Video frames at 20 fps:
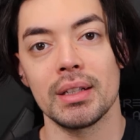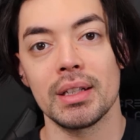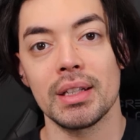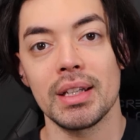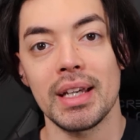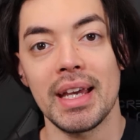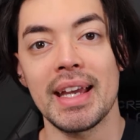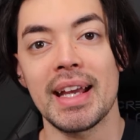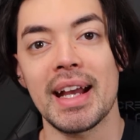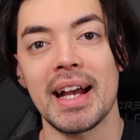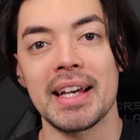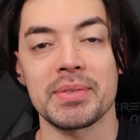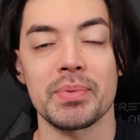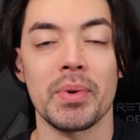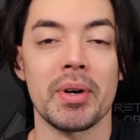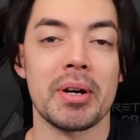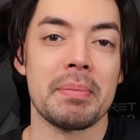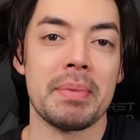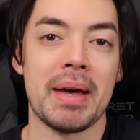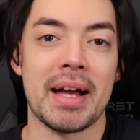Hey guys,
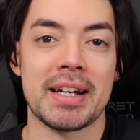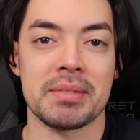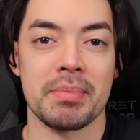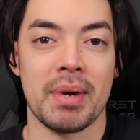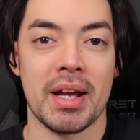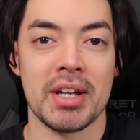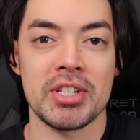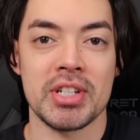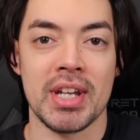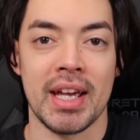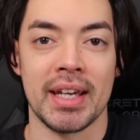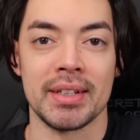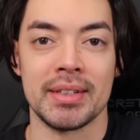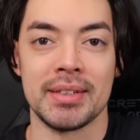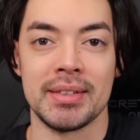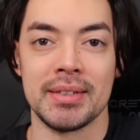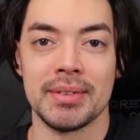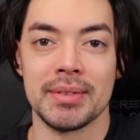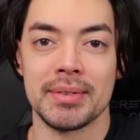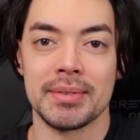welcome back to my
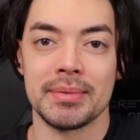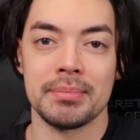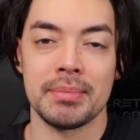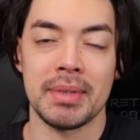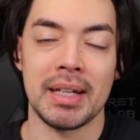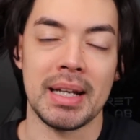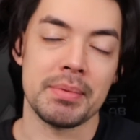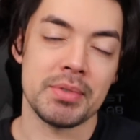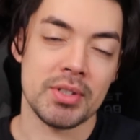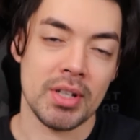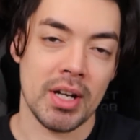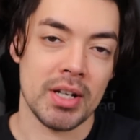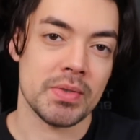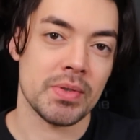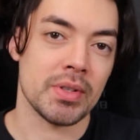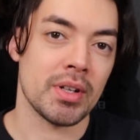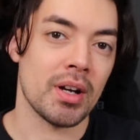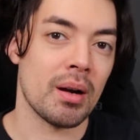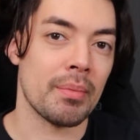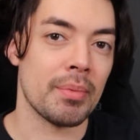channel. My name is Joshua
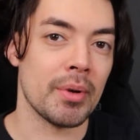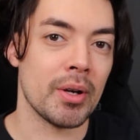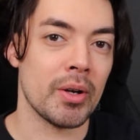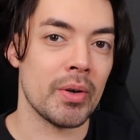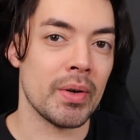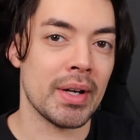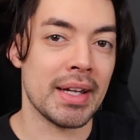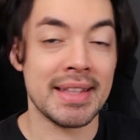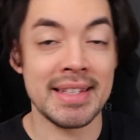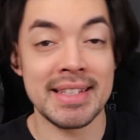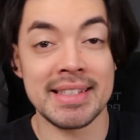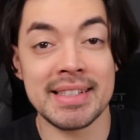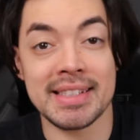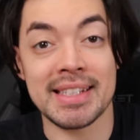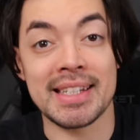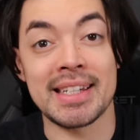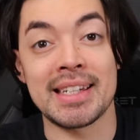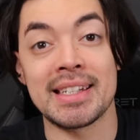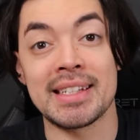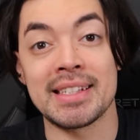Yarbrough, and this
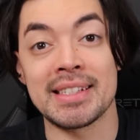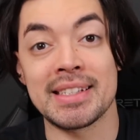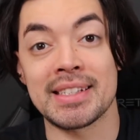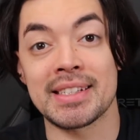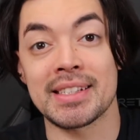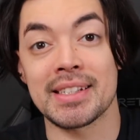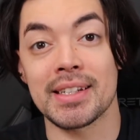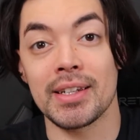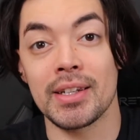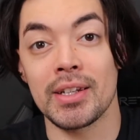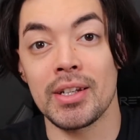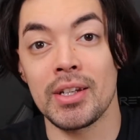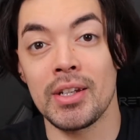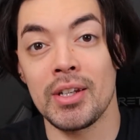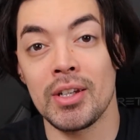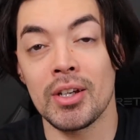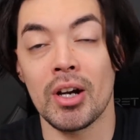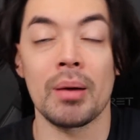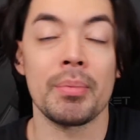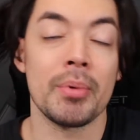is
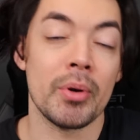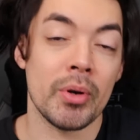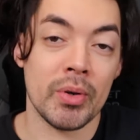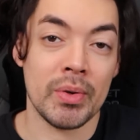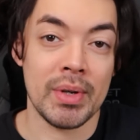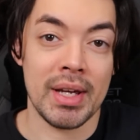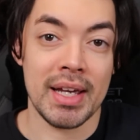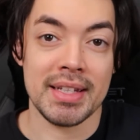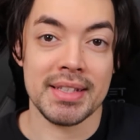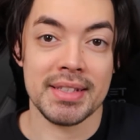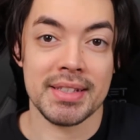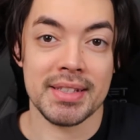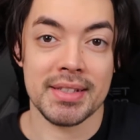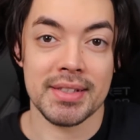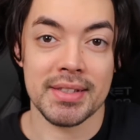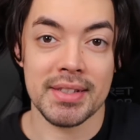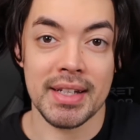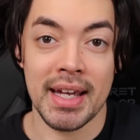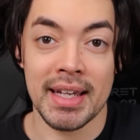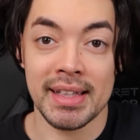Yarbrough Creates.
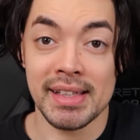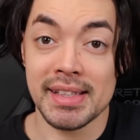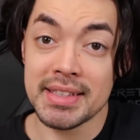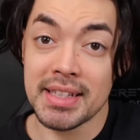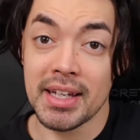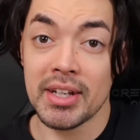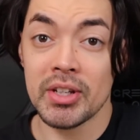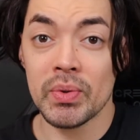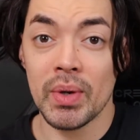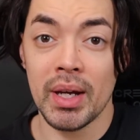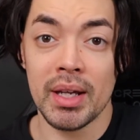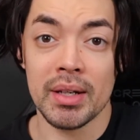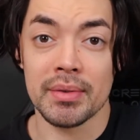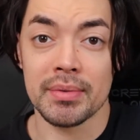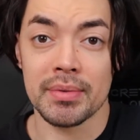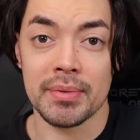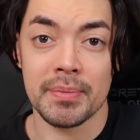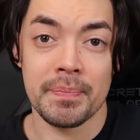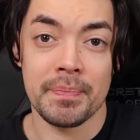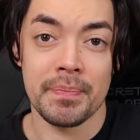And let's get
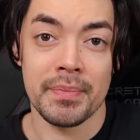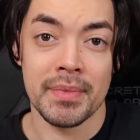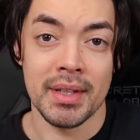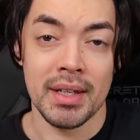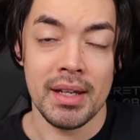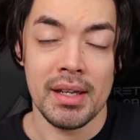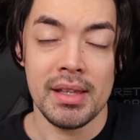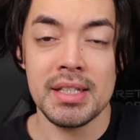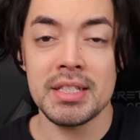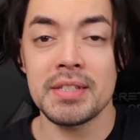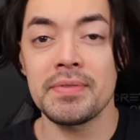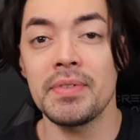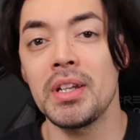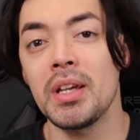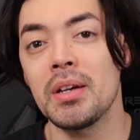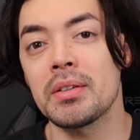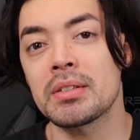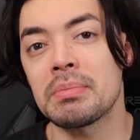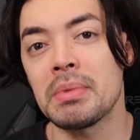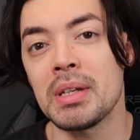creative. This video
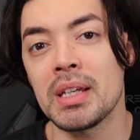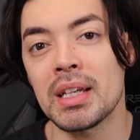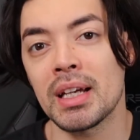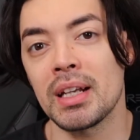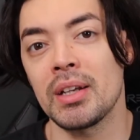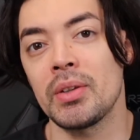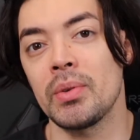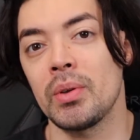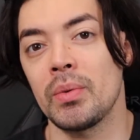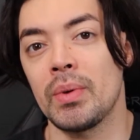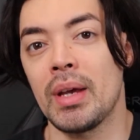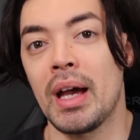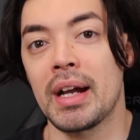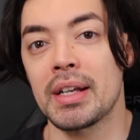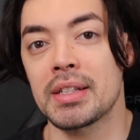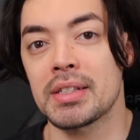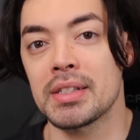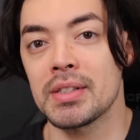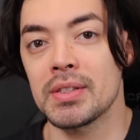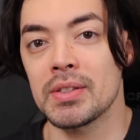is me kind of doing
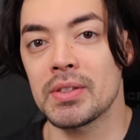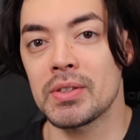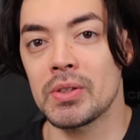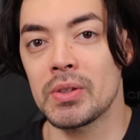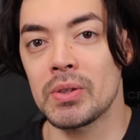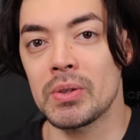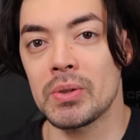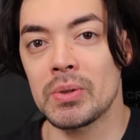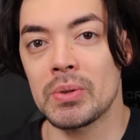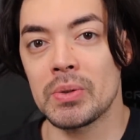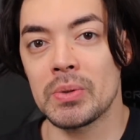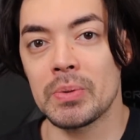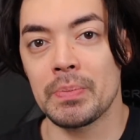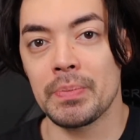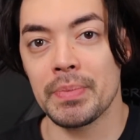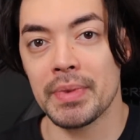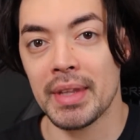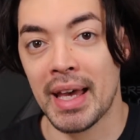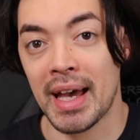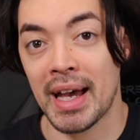reaction to
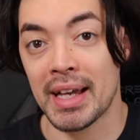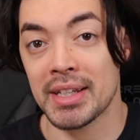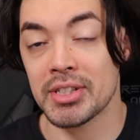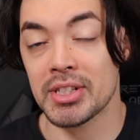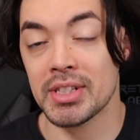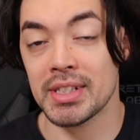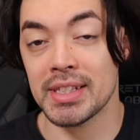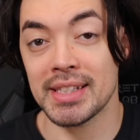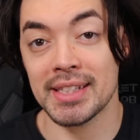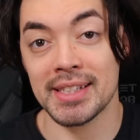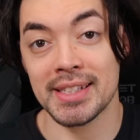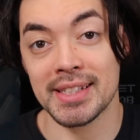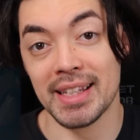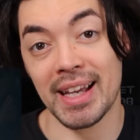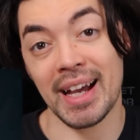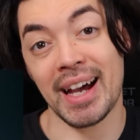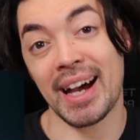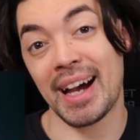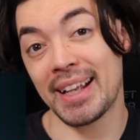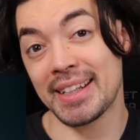Ashley's
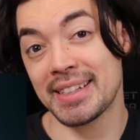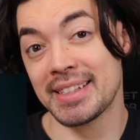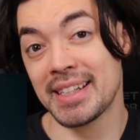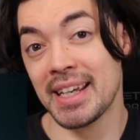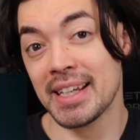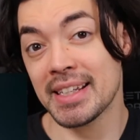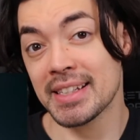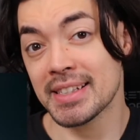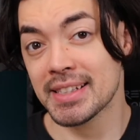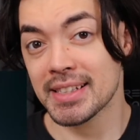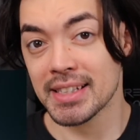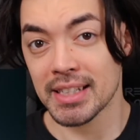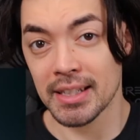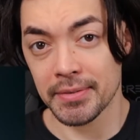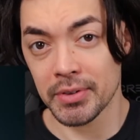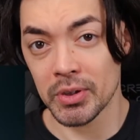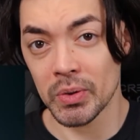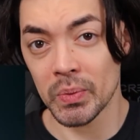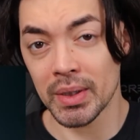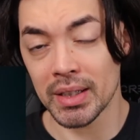hot takes, if
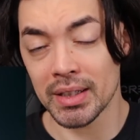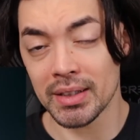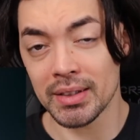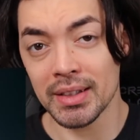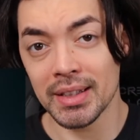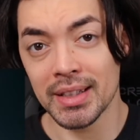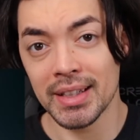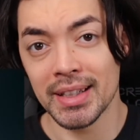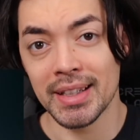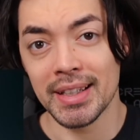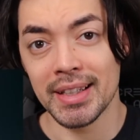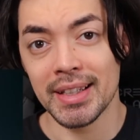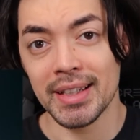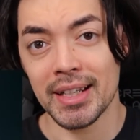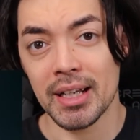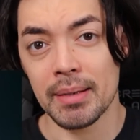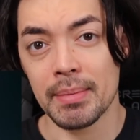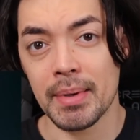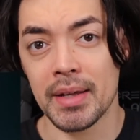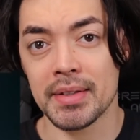you will,
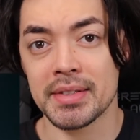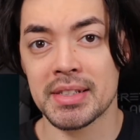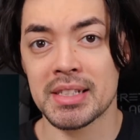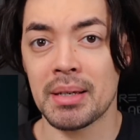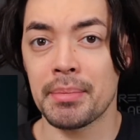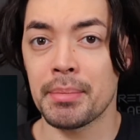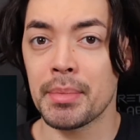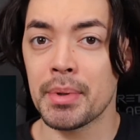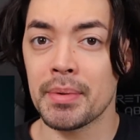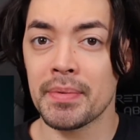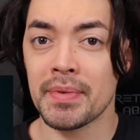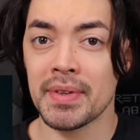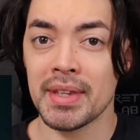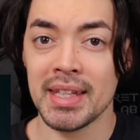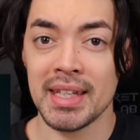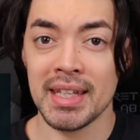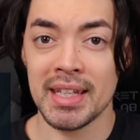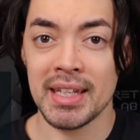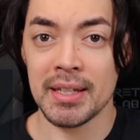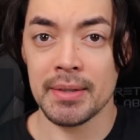about some of
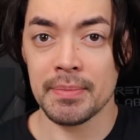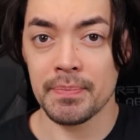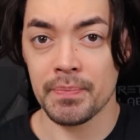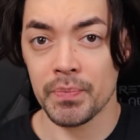the,